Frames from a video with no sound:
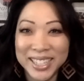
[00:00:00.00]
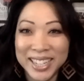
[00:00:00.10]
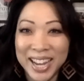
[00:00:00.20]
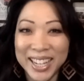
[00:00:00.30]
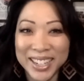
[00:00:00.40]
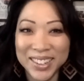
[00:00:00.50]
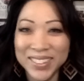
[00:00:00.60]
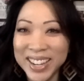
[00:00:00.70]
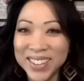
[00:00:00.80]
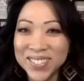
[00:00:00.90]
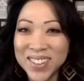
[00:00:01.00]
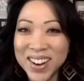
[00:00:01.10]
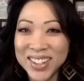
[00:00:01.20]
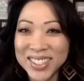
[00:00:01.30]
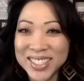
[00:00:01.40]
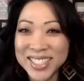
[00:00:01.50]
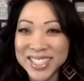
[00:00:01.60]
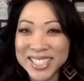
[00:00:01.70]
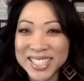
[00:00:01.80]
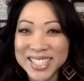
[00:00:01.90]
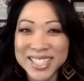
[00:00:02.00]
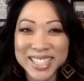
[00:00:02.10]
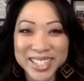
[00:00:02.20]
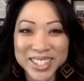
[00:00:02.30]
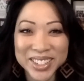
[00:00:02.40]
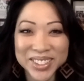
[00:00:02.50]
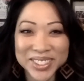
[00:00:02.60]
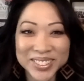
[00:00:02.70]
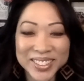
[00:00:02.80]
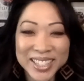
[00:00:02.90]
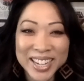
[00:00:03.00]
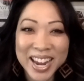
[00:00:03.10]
Hello, Ken Walls. Good to see you.